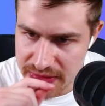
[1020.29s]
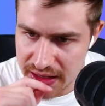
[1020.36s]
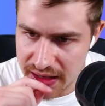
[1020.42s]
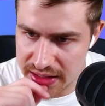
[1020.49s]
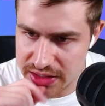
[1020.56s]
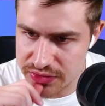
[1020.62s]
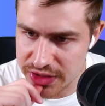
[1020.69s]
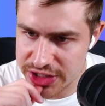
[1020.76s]

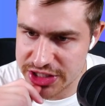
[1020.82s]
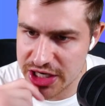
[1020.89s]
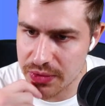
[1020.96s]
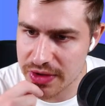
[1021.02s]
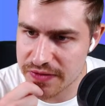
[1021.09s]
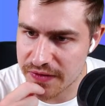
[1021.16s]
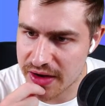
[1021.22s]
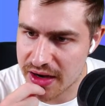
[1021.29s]
Derici
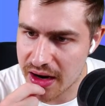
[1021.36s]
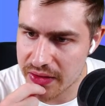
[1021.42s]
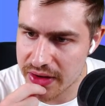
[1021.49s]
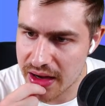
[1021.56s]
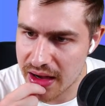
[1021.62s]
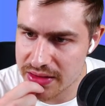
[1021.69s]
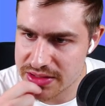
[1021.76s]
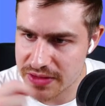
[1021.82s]
with Vicaria
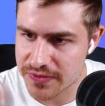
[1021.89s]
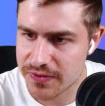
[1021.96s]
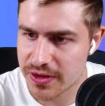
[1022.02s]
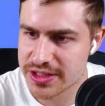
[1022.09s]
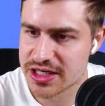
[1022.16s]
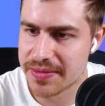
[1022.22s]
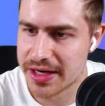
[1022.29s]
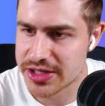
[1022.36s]
out and
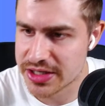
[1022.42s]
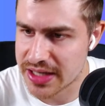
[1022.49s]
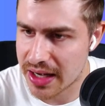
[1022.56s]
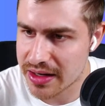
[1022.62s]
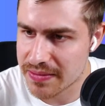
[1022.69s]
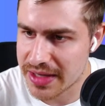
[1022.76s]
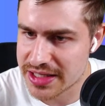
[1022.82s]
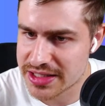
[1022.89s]
Foster Major
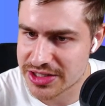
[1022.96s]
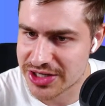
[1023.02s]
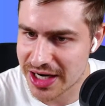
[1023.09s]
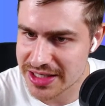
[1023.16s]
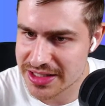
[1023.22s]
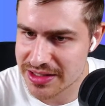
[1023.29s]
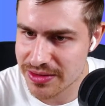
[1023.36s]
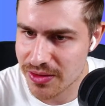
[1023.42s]
Dowdy means
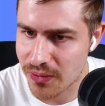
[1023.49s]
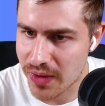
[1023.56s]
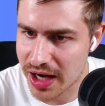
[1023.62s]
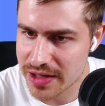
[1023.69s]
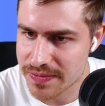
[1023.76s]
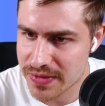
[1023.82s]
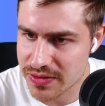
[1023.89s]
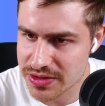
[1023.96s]
Justin or Whiteman